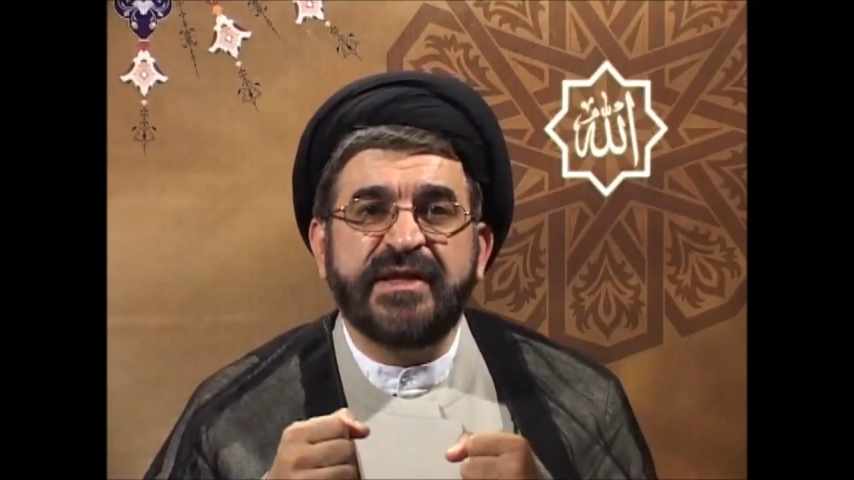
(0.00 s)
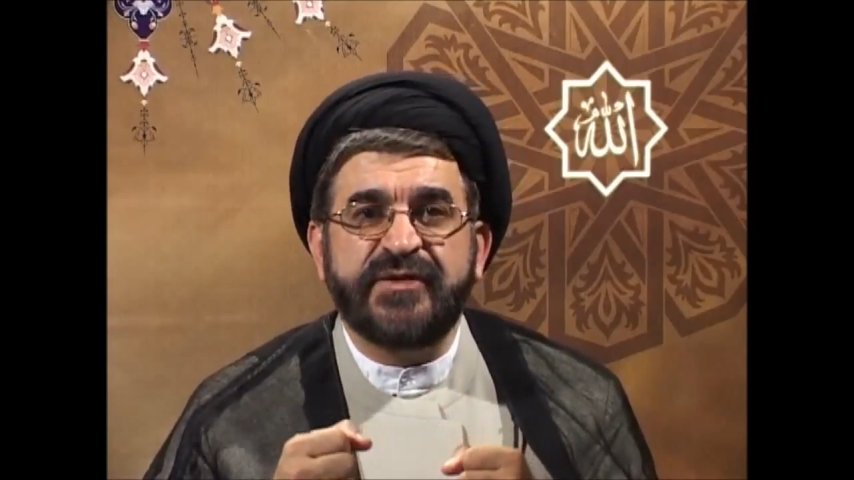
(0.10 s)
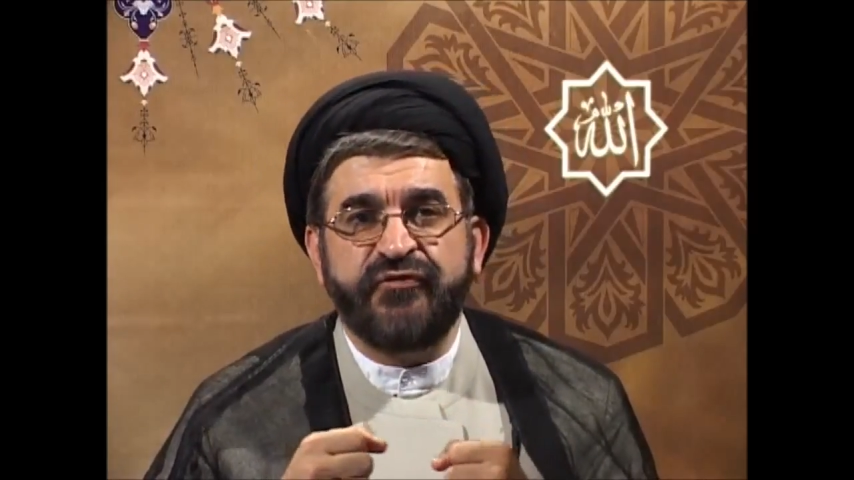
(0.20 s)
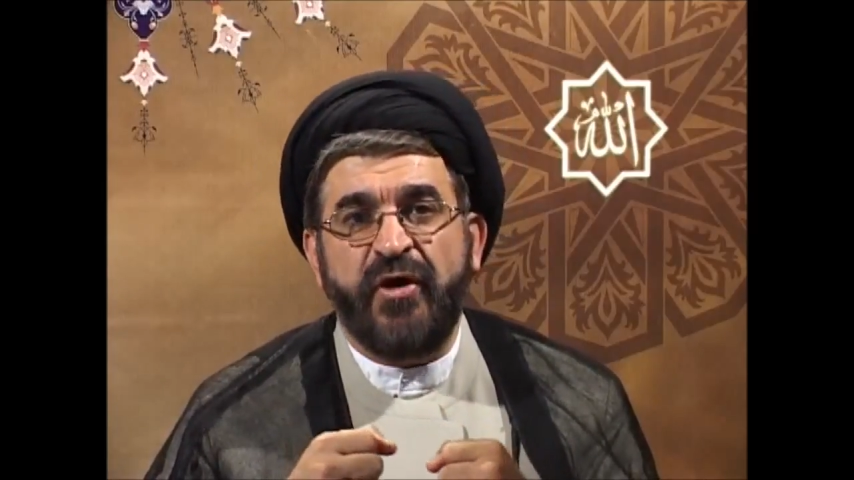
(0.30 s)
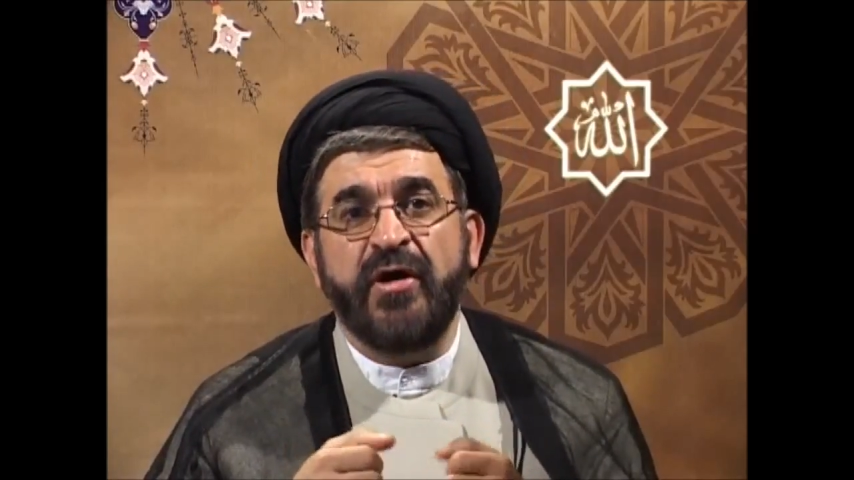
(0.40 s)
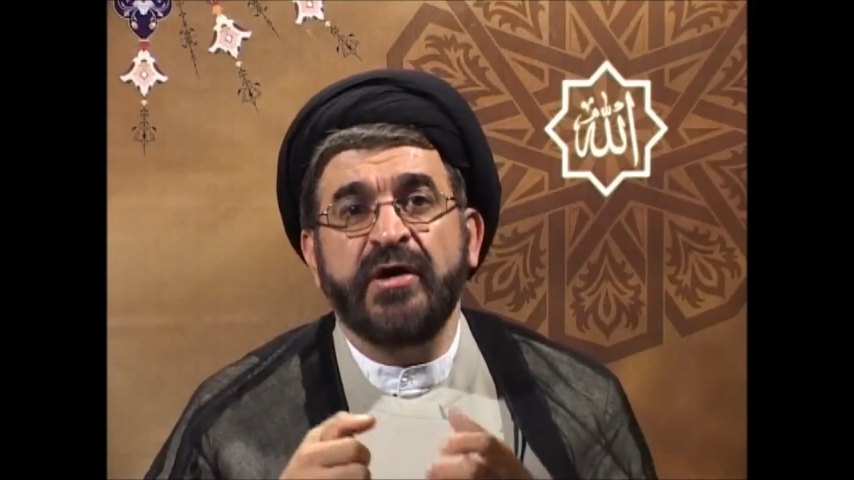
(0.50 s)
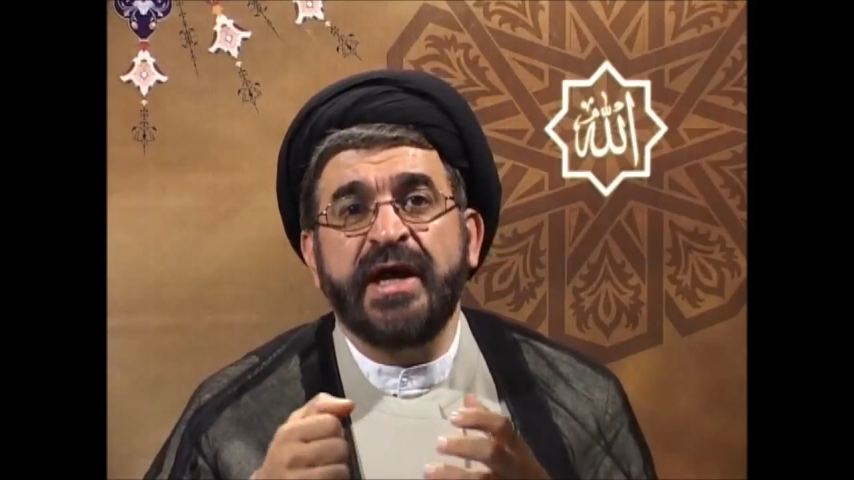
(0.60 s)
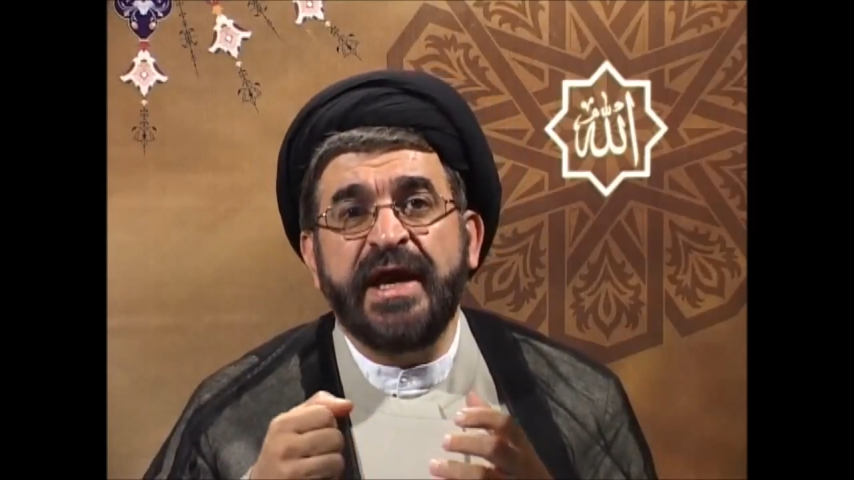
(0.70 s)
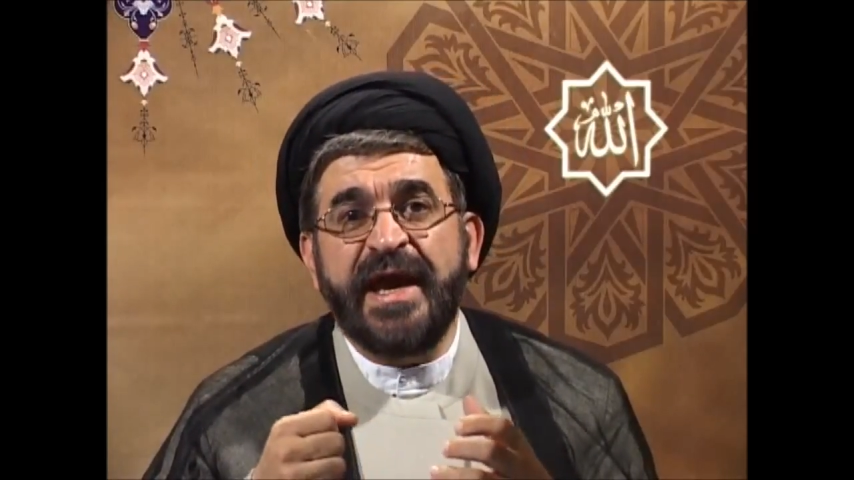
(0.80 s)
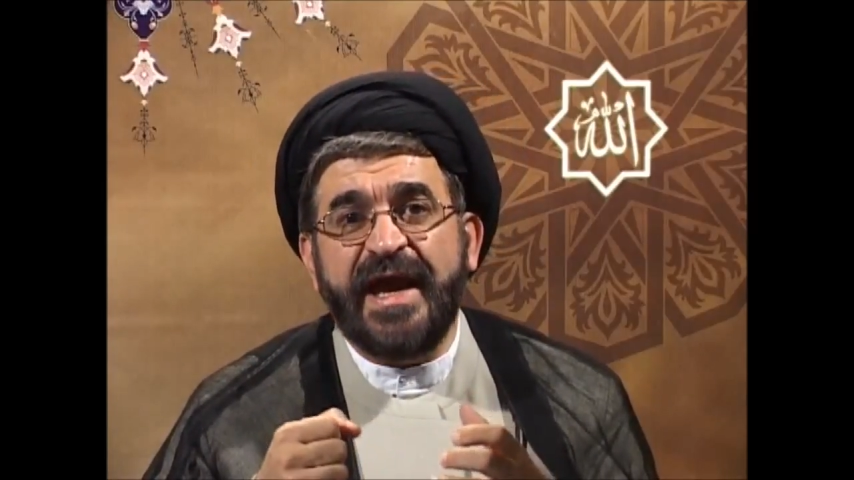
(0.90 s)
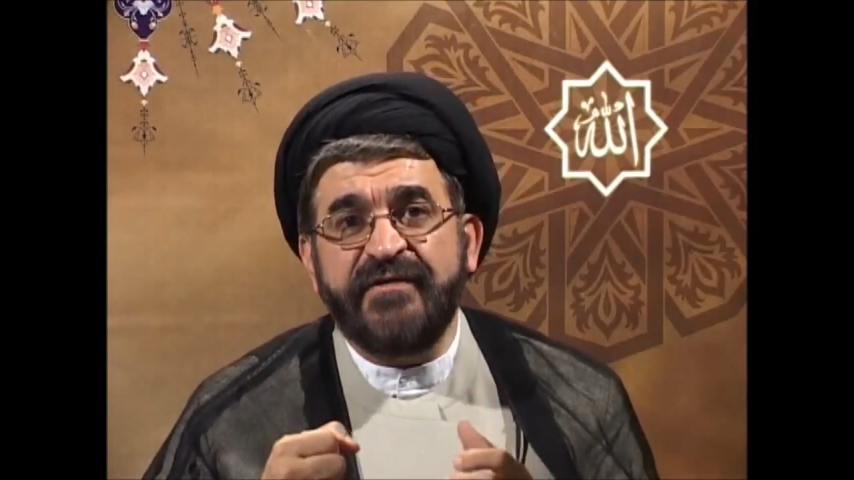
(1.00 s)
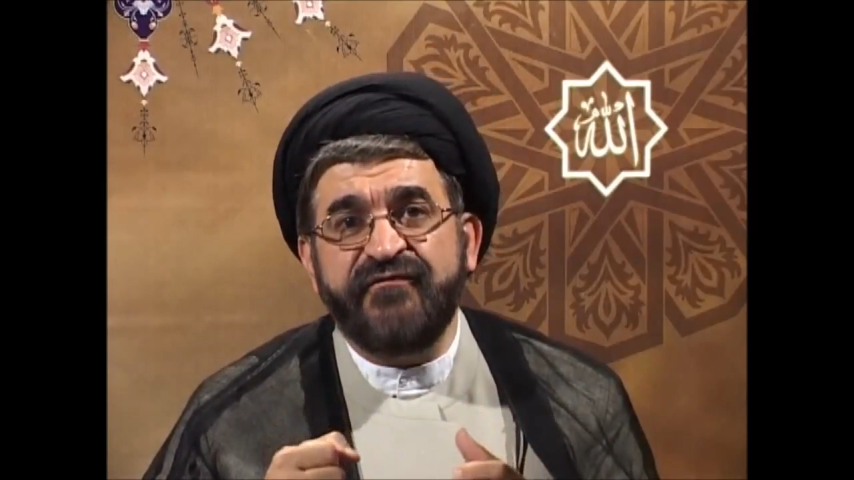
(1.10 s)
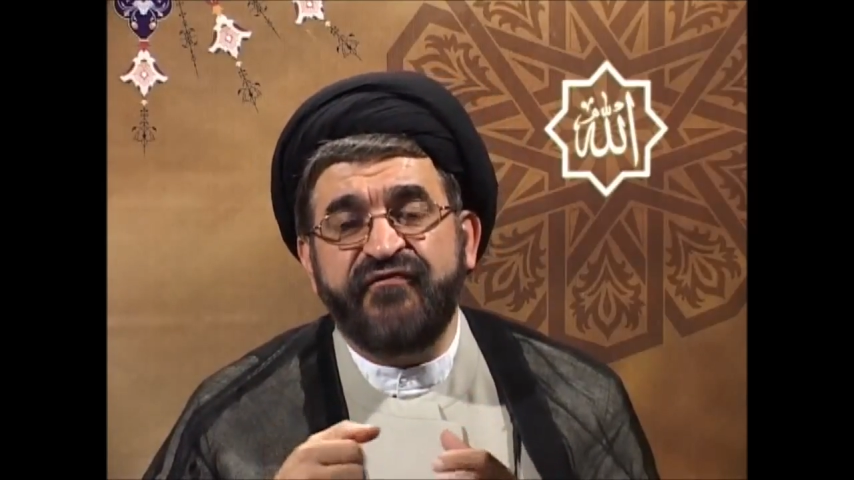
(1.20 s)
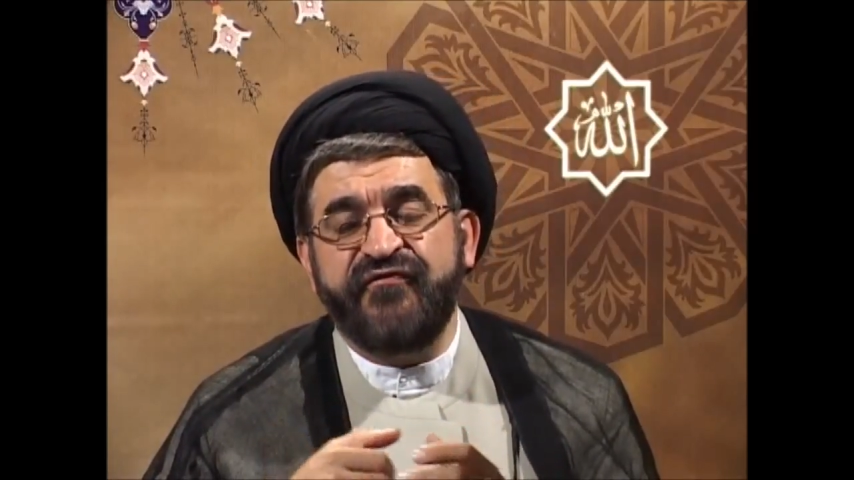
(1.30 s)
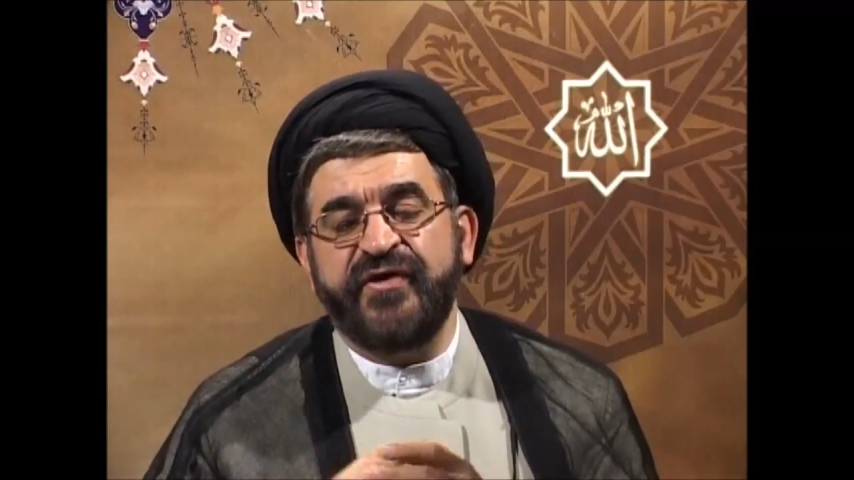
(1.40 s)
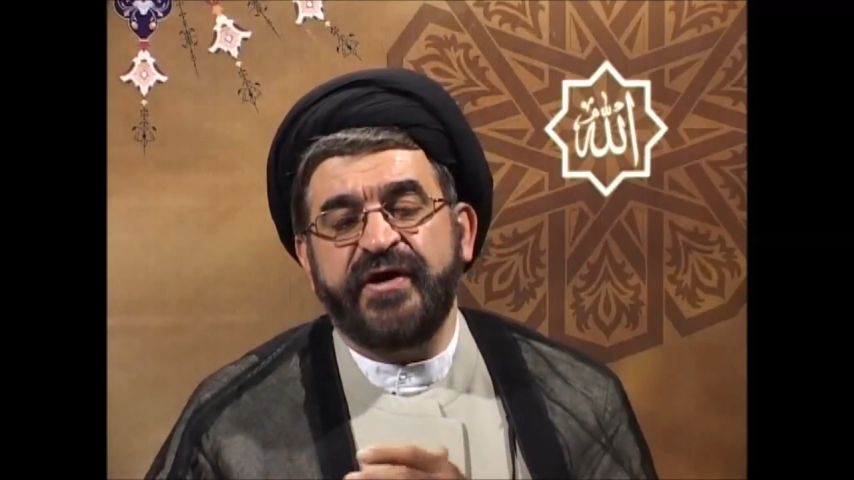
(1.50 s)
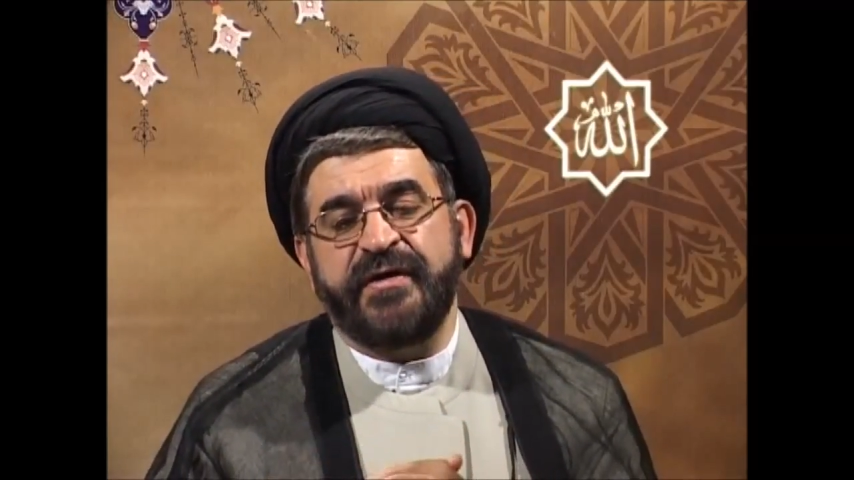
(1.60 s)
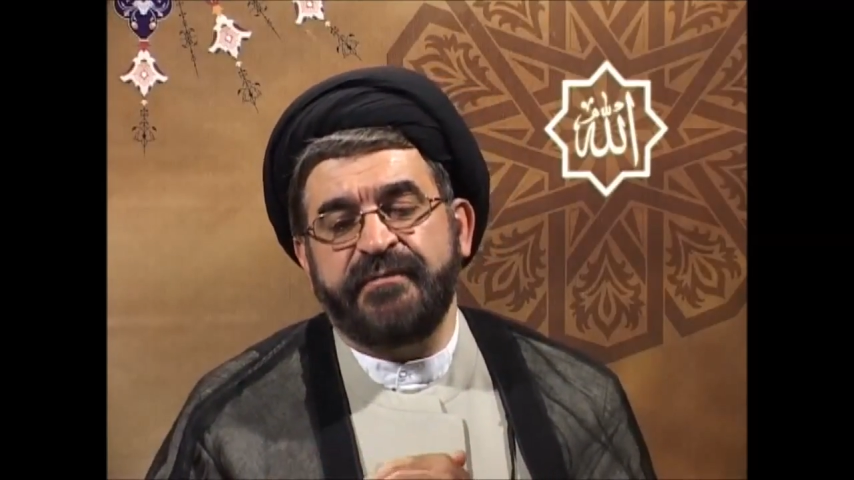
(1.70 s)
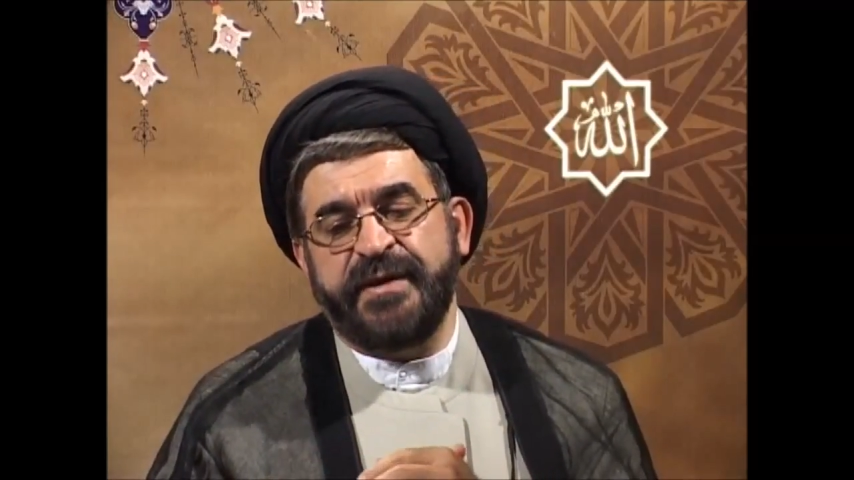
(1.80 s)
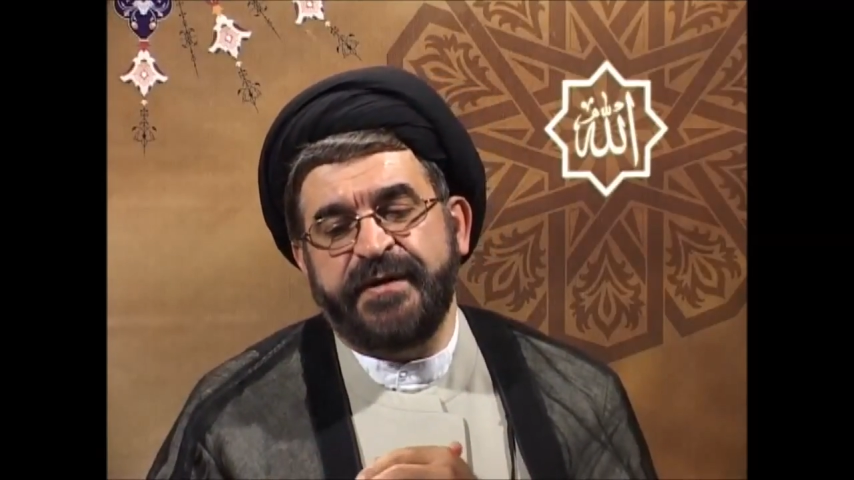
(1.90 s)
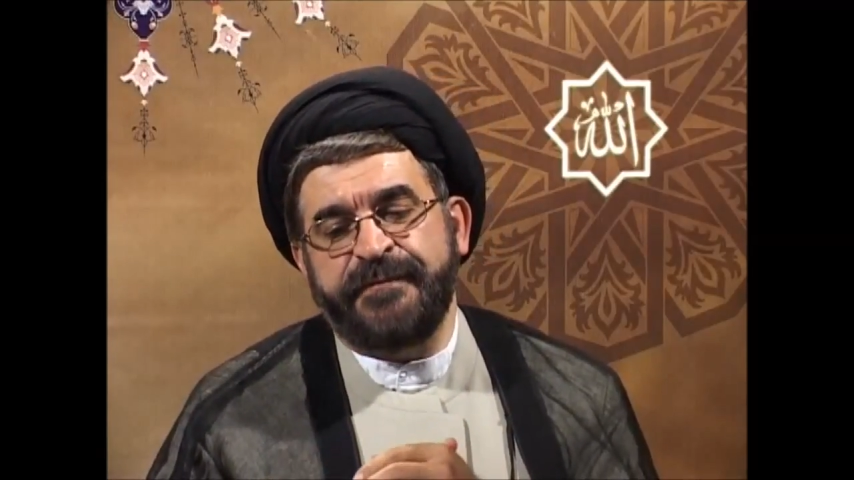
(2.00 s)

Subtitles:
strong and firm.